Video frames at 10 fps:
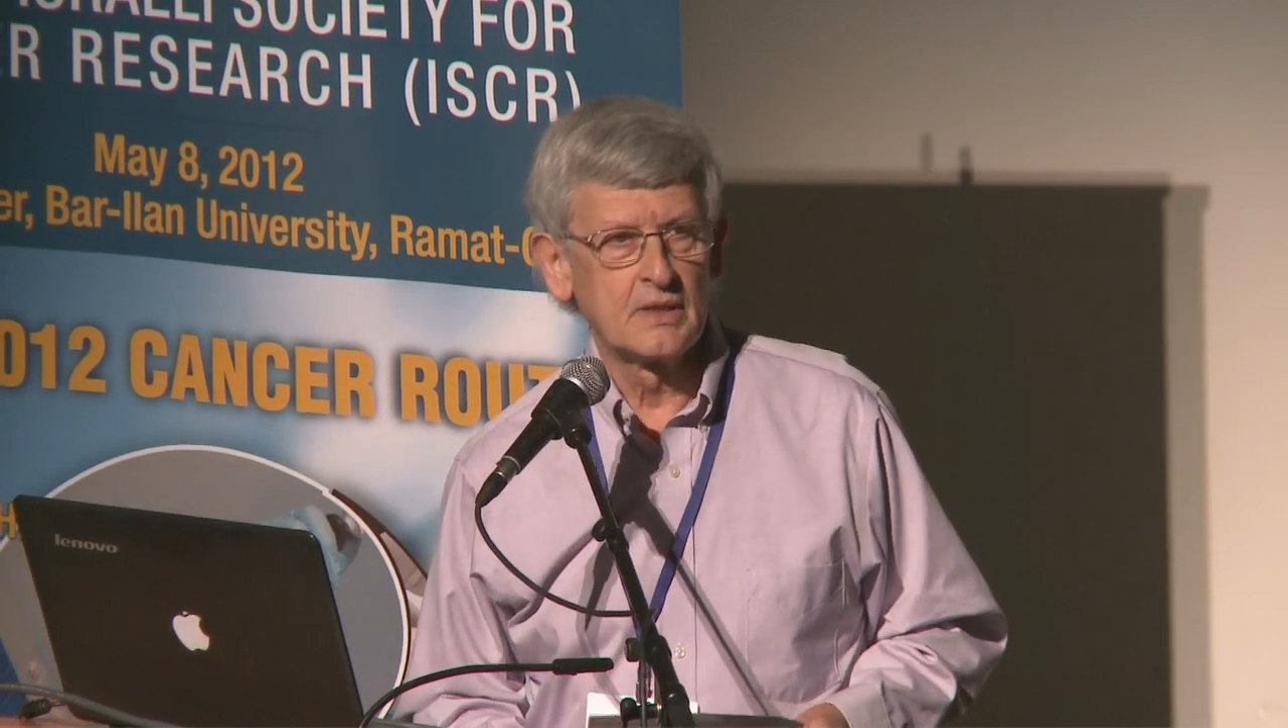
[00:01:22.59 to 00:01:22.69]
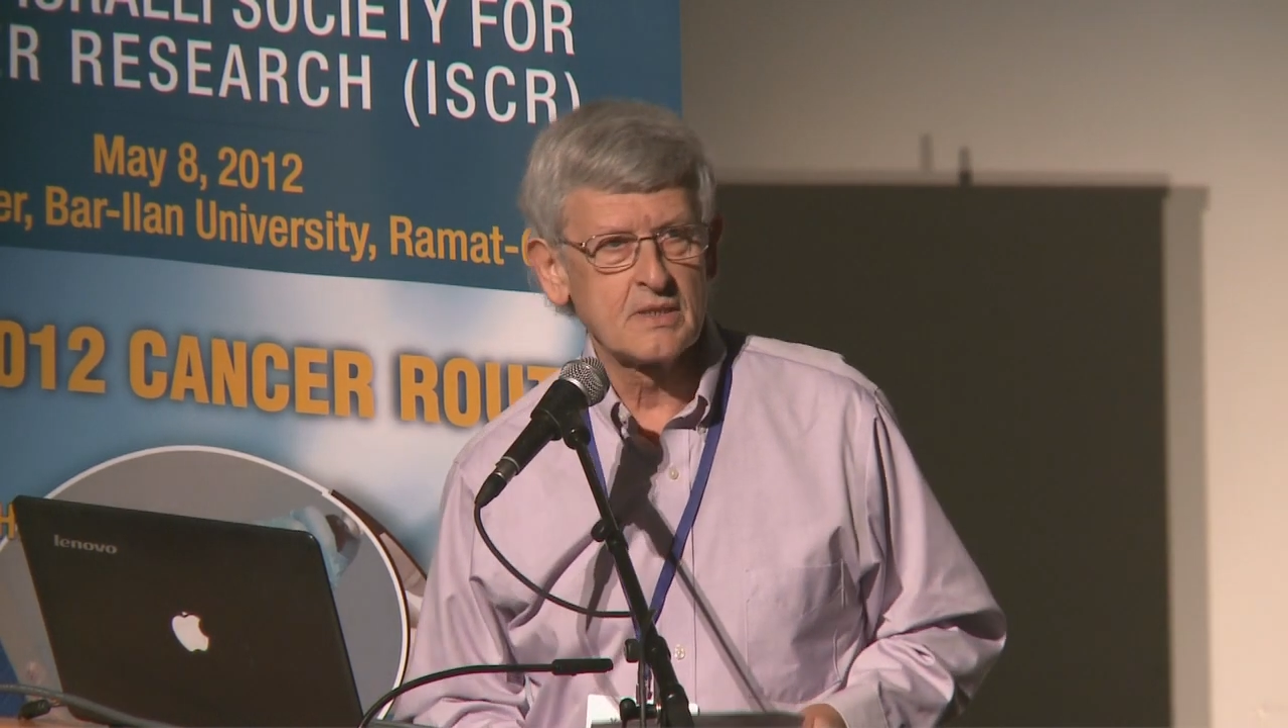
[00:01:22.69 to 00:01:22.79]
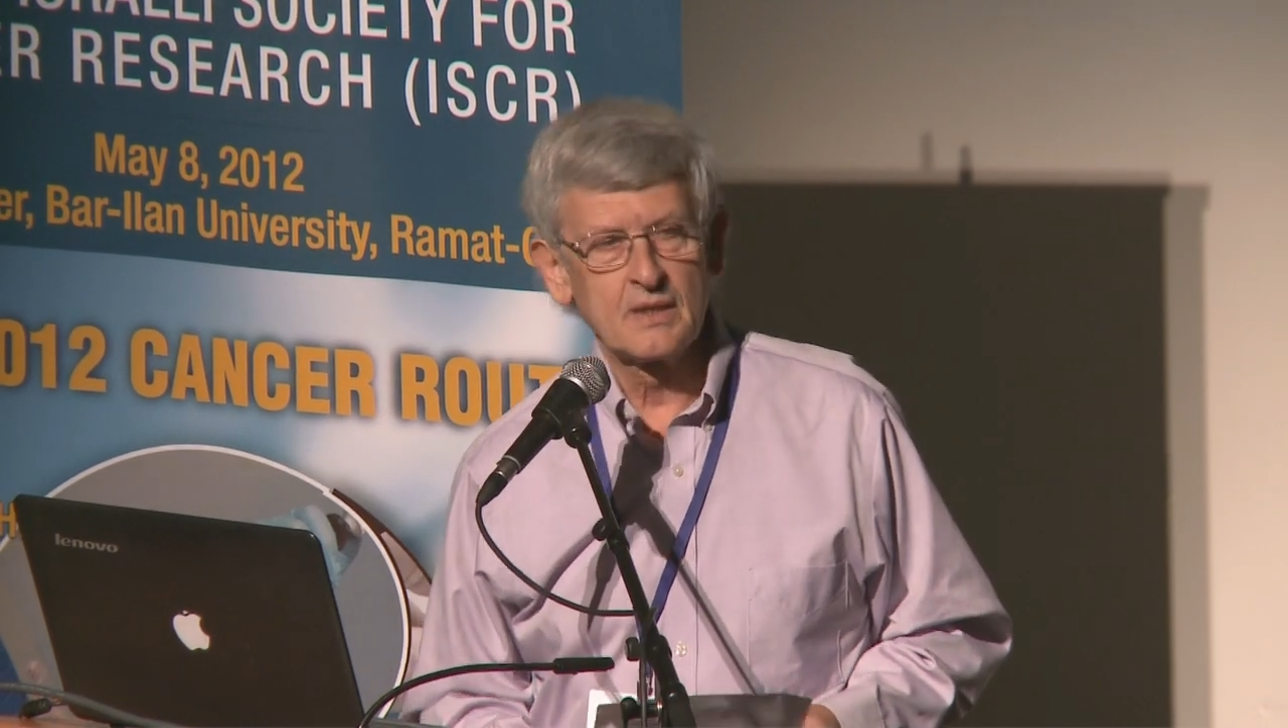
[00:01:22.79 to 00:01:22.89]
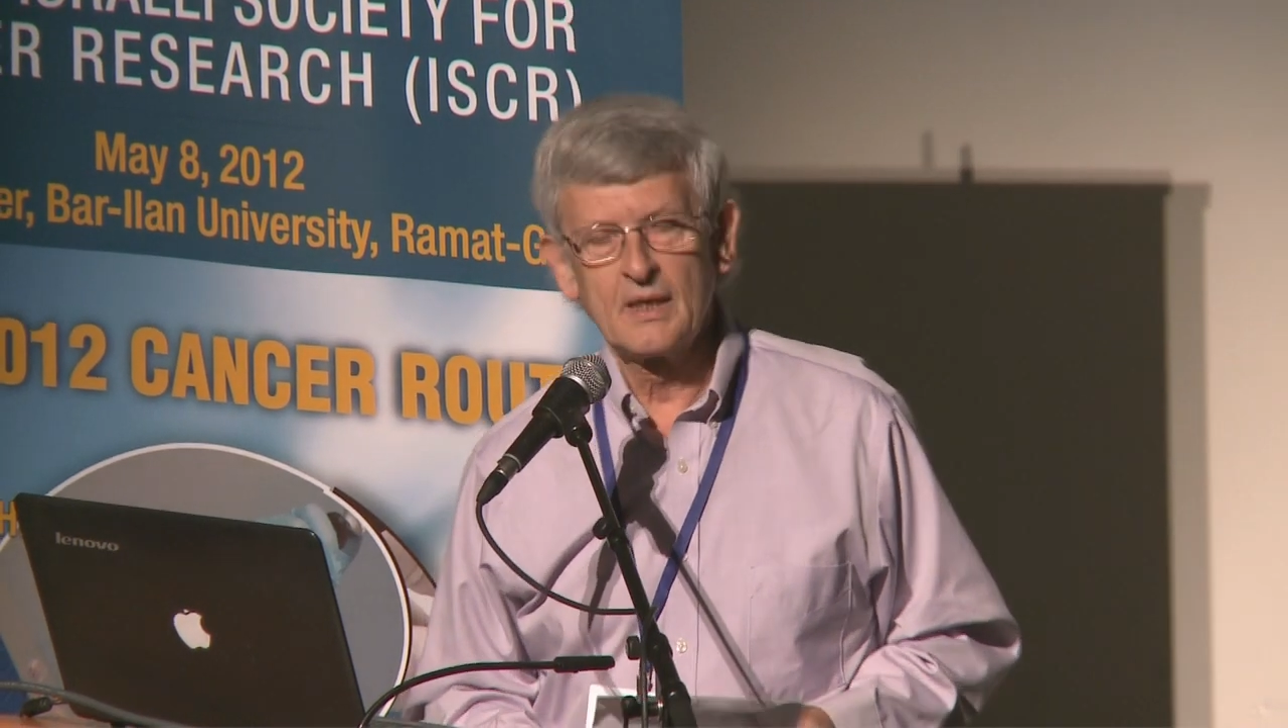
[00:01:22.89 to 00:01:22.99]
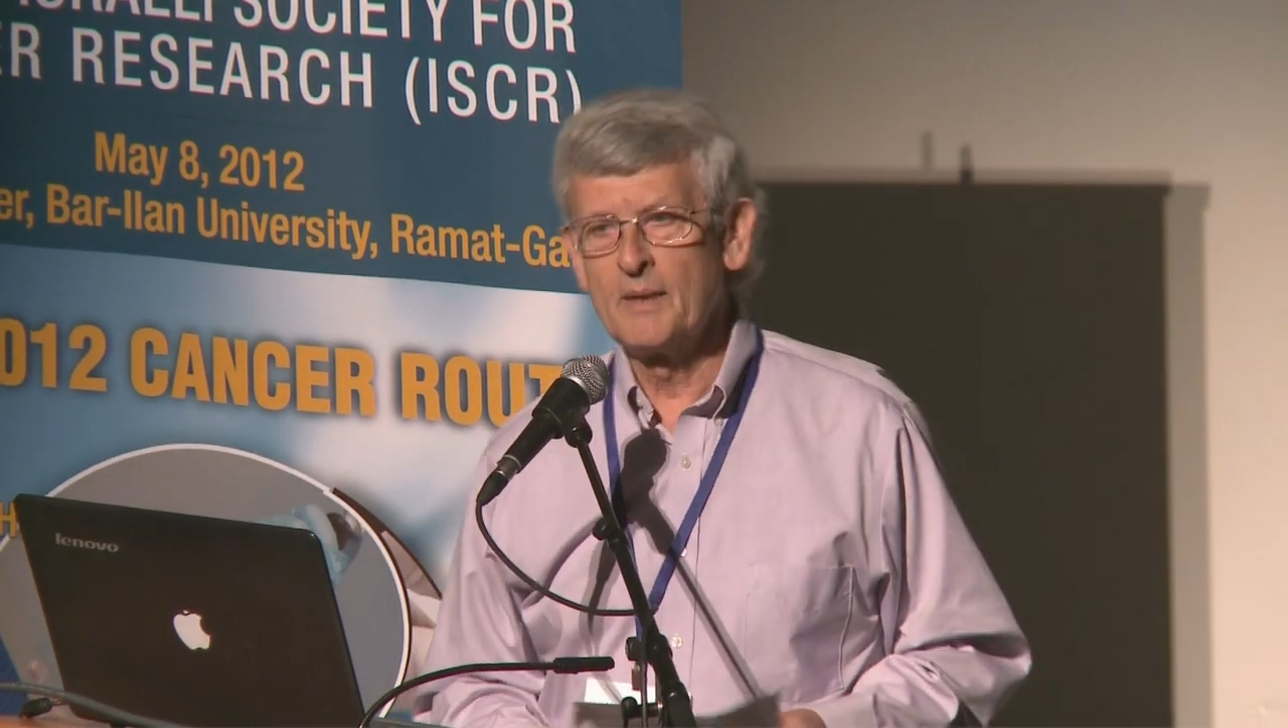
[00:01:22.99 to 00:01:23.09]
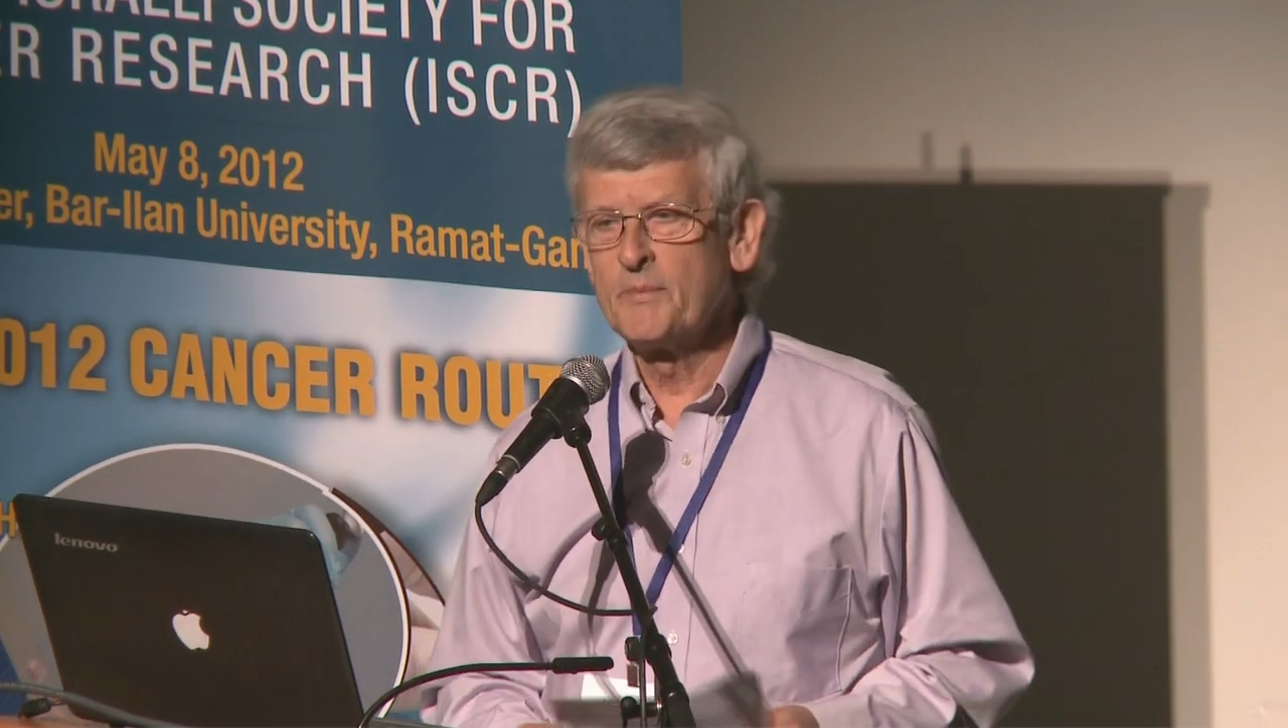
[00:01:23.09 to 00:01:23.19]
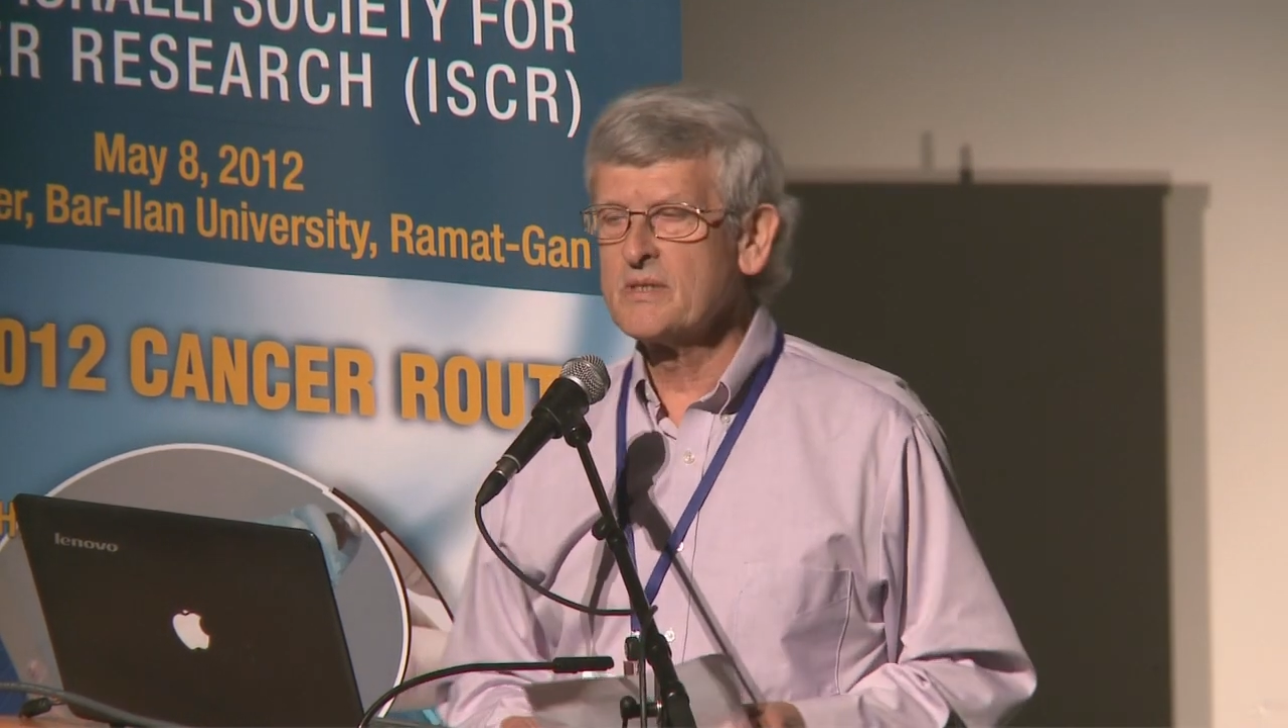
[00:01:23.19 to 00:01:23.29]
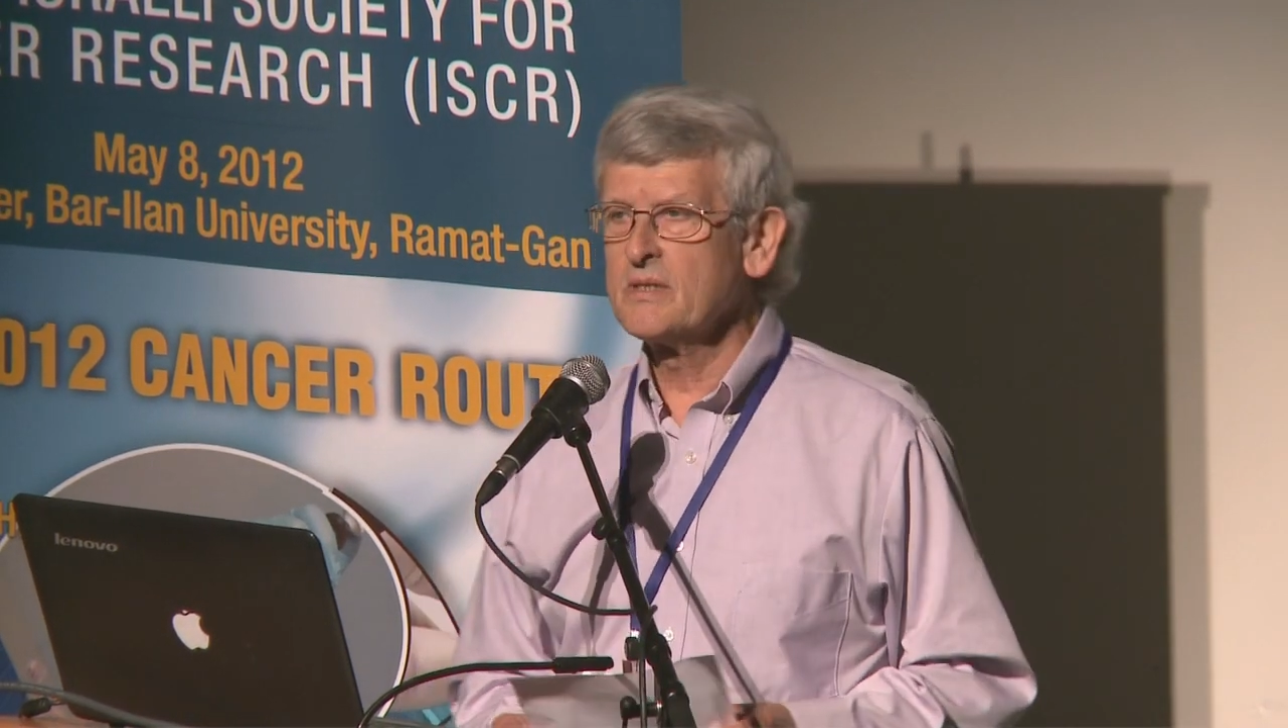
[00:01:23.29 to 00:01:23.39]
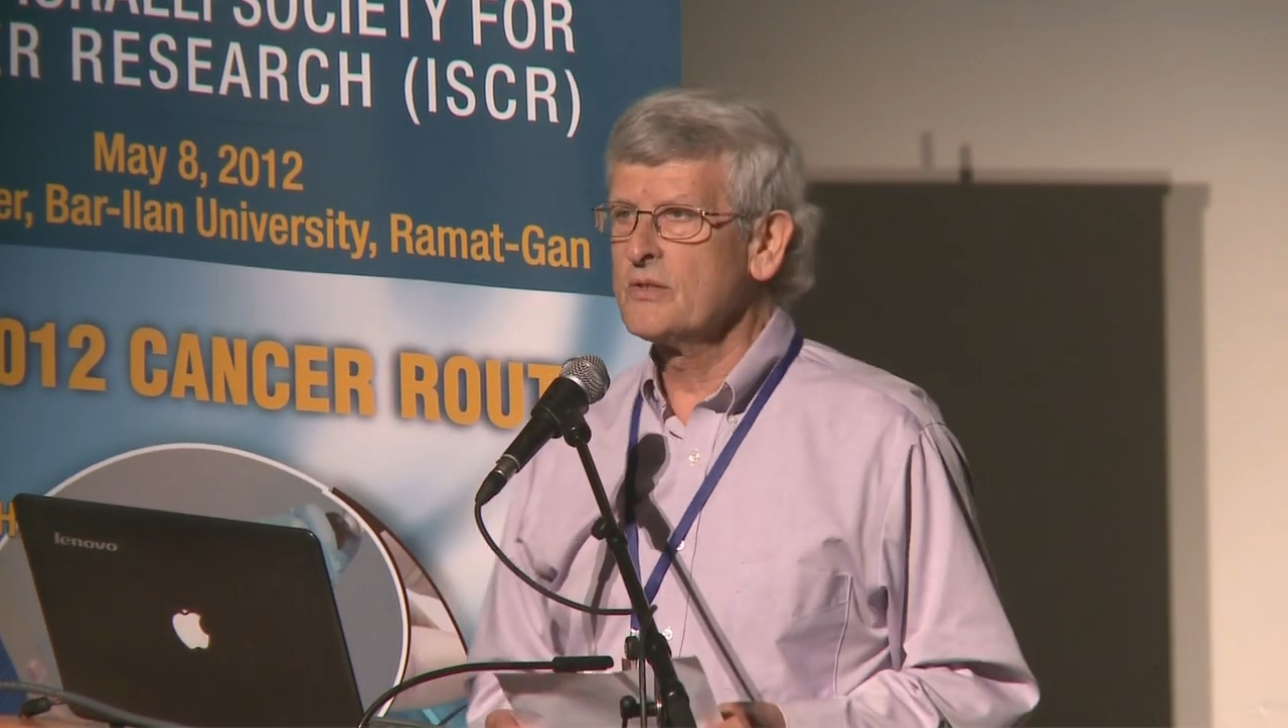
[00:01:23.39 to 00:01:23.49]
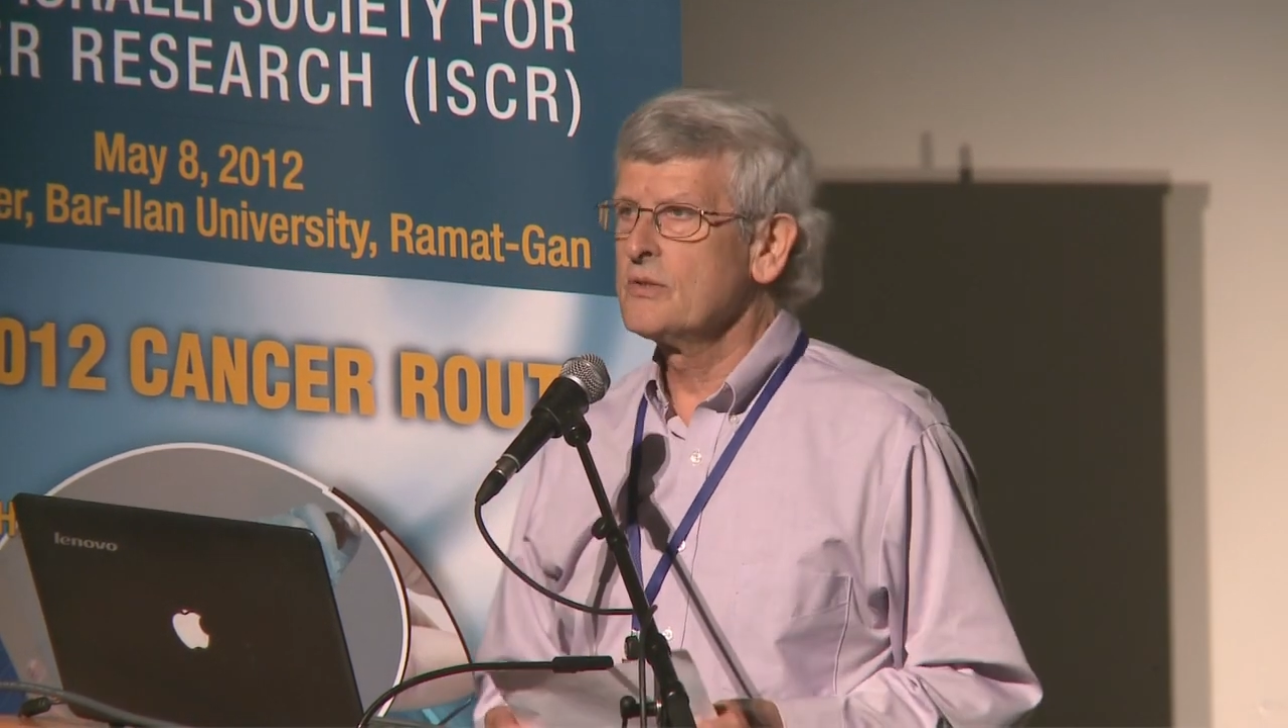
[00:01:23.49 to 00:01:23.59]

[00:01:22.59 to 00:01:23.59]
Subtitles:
as an MSc